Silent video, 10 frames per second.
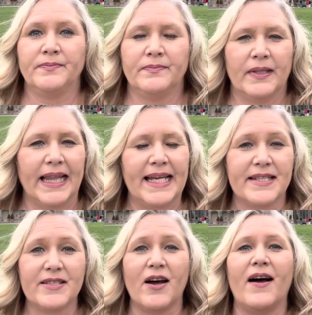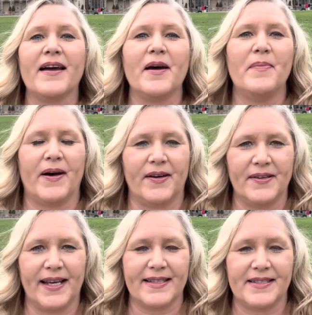Let's talk about our
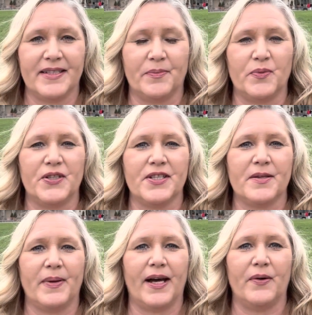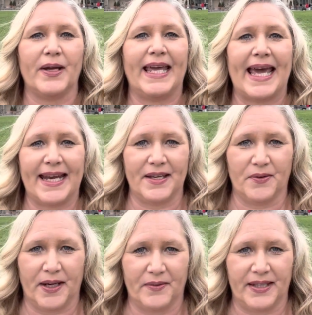next tip, which is about getting
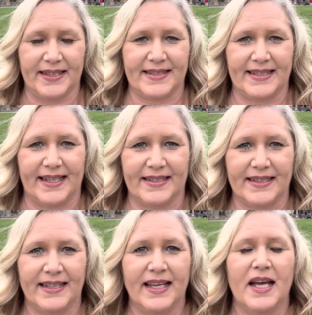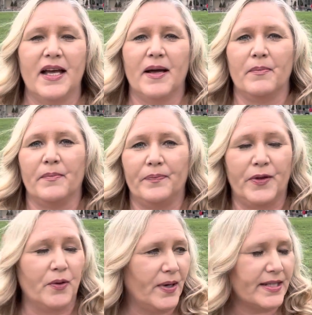around the estate.
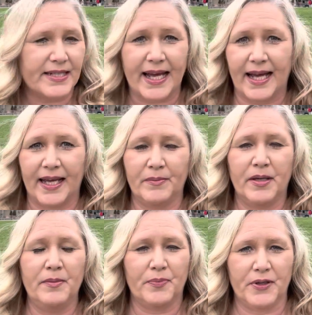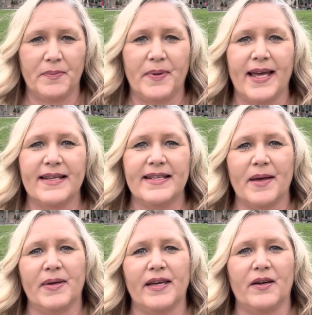There was a time
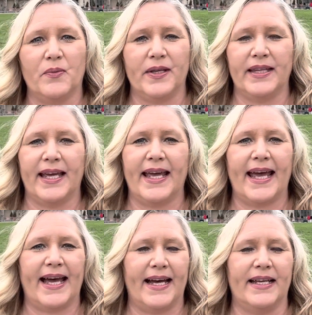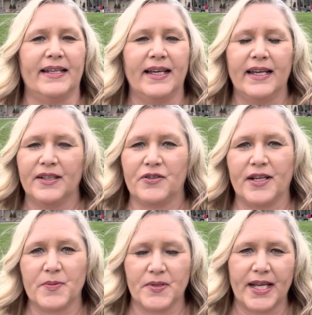pre-pandemic when they had
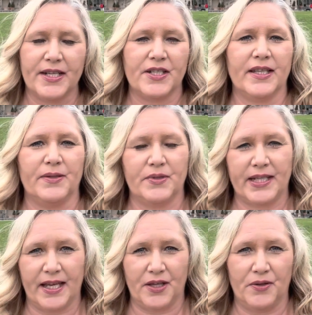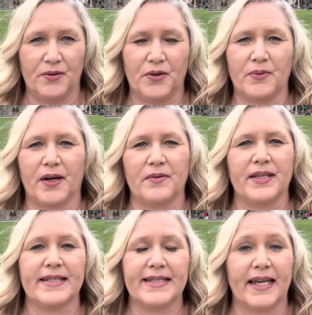transportation that would take you throughout the
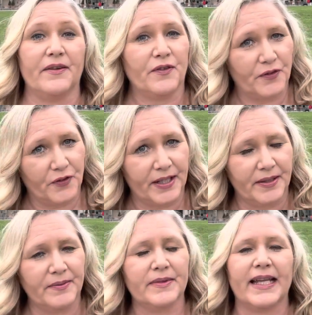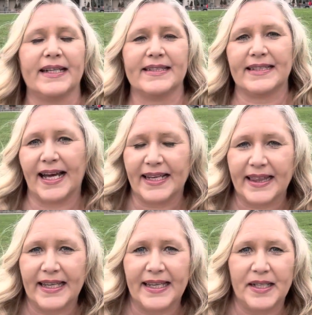estate for free. That is not a
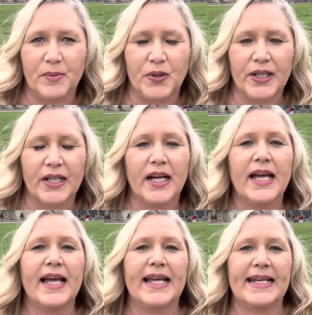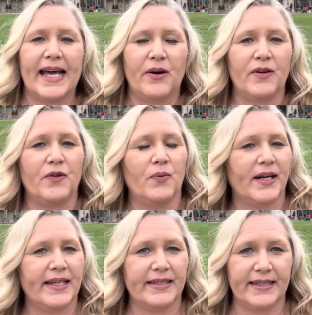thing anymore. Now, if you
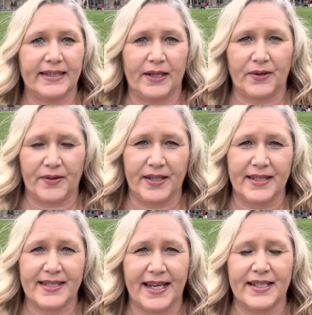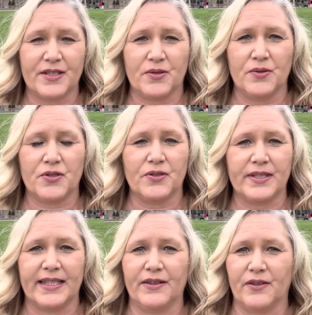want to get around the estate, it's crucial
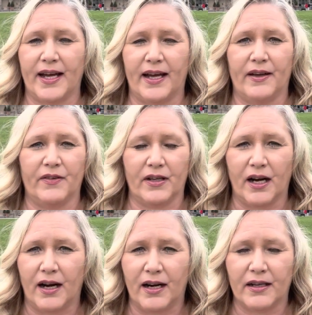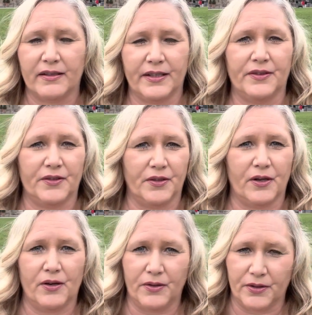to either have a car, either your
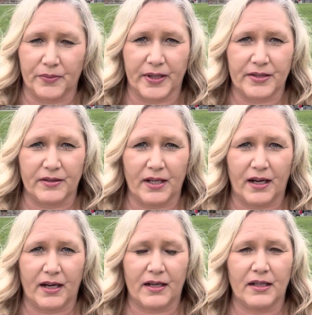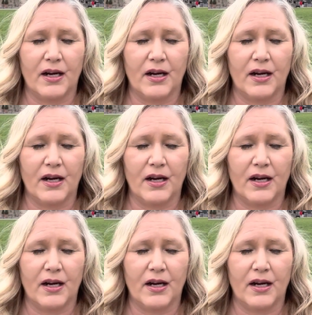own or a rental car,